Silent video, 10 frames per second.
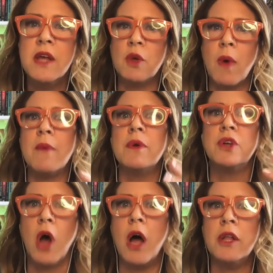So I would
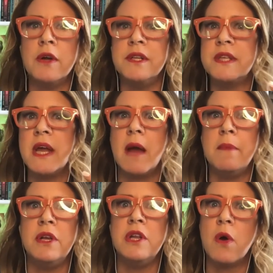call her and say,
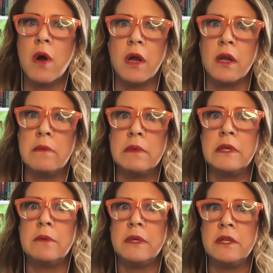I'm in New York and I'm a
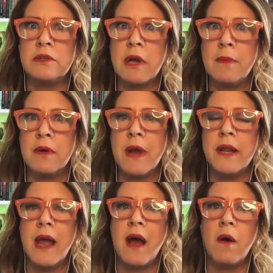little bit in trouble
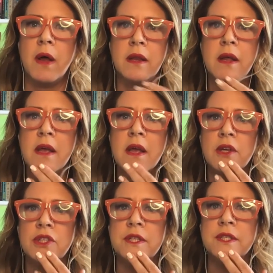right now. And
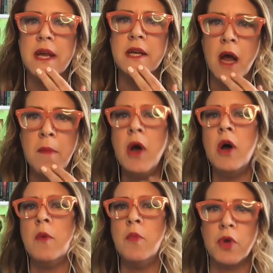she'd say, Come
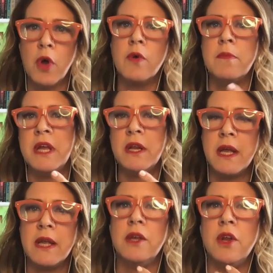home, we'll go to a
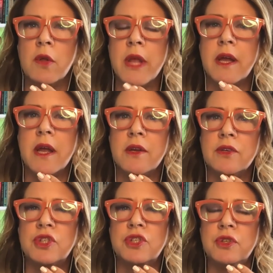meeting. You know, like
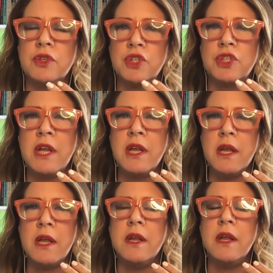sh-
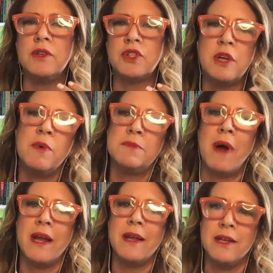she she was
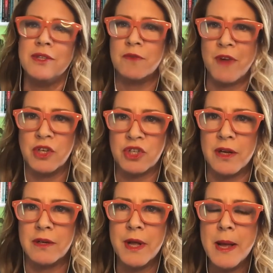my intervention.